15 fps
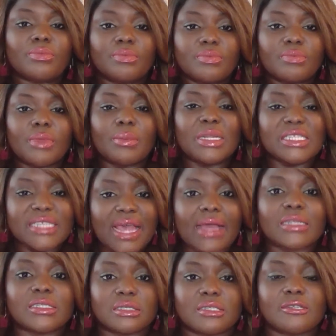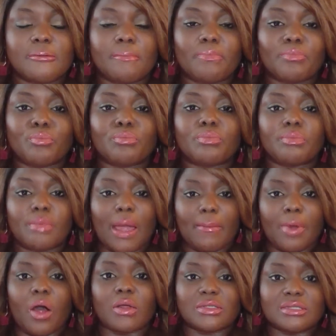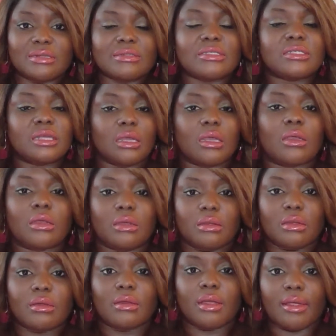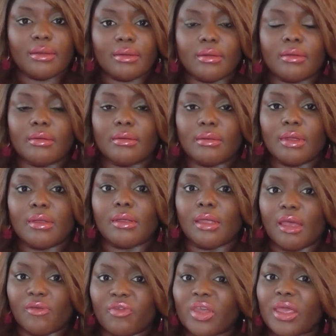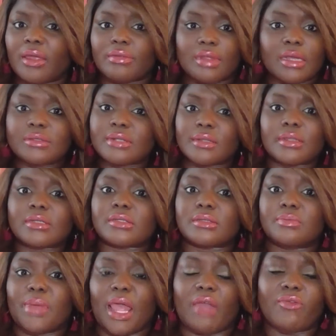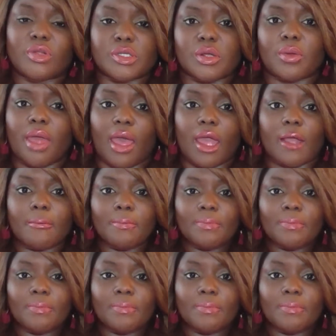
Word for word: Let me text my boss and see if he thinks that this behavior is okay.